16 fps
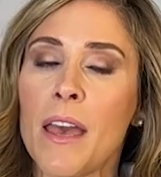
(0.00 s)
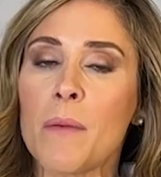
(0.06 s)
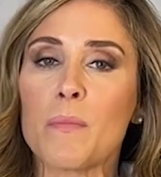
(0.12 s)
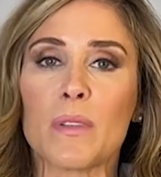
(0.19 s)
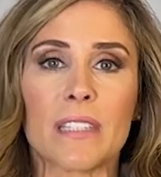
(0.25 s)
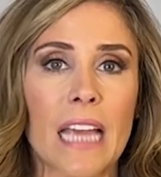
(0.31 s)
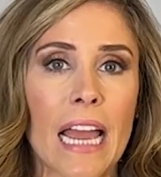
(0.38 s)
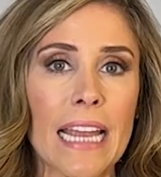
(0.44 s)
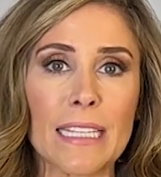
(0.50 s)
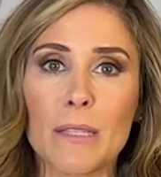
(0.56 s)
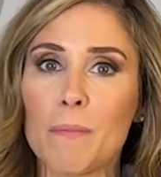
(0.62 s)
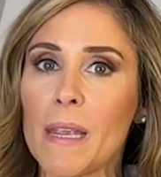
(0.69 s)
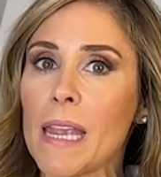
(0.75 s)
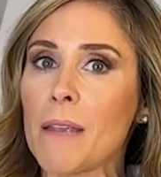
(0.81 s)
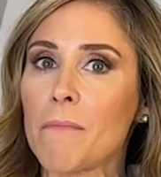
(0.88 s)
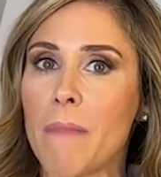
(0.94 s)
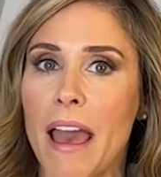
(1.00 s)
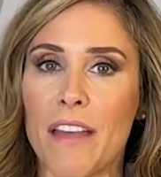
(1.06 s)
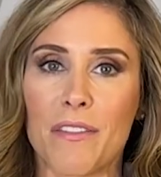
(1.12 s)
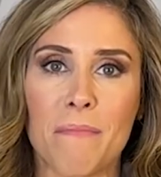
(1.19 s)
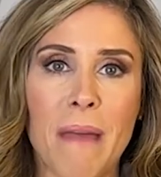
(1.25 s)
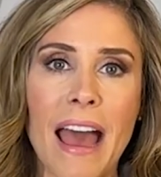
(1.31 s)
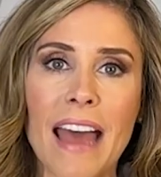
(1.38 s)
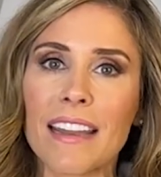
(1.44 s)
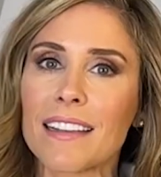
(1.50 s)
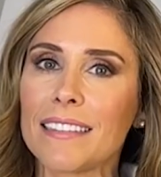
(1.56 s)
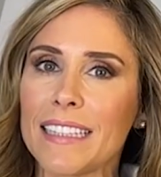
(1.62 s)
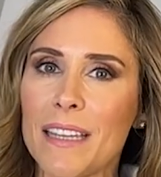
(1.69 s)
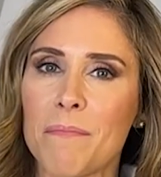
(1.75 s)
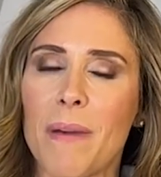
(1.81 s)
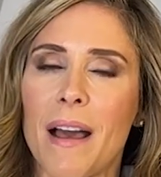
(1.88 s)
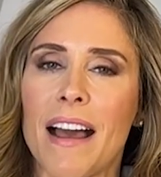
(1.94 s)
Besides being
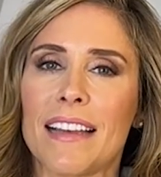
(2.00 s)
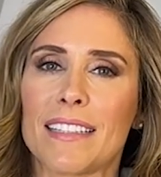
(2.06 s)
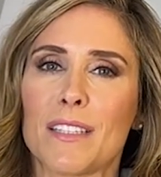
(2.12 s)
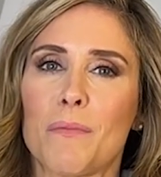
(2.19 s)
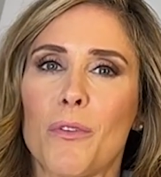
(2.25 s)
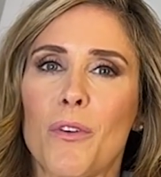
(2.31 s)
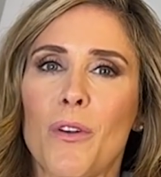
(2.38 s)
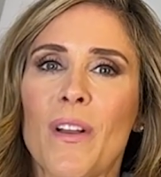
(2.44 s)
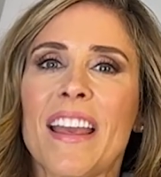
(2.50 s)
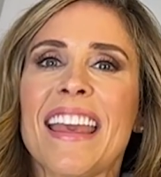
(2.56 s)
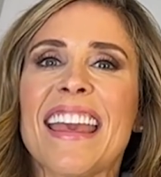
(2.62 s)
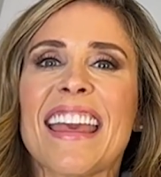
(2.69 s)
mathematically impossible,